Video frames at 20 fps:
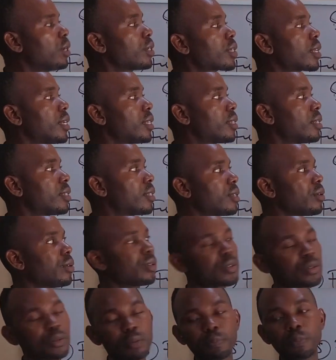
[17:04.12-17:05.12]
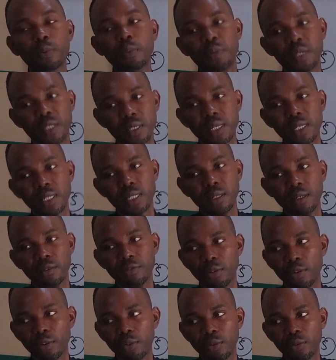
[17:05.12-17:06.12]
cases, they also put percentage for
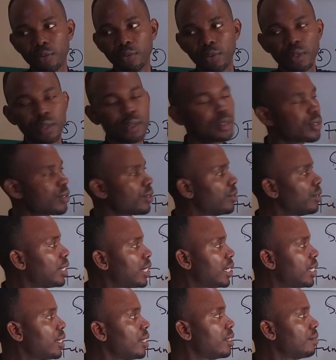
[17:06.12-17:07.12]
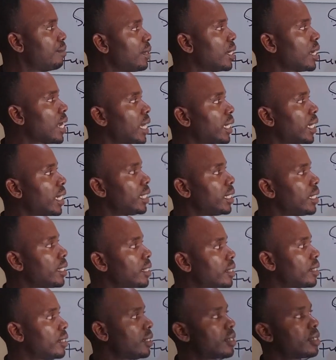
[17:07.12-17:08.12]
you. So this is bigger than this
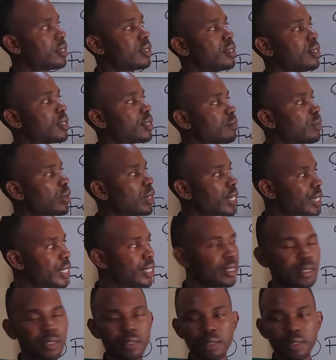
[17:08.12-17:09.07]
is the smallest, this is the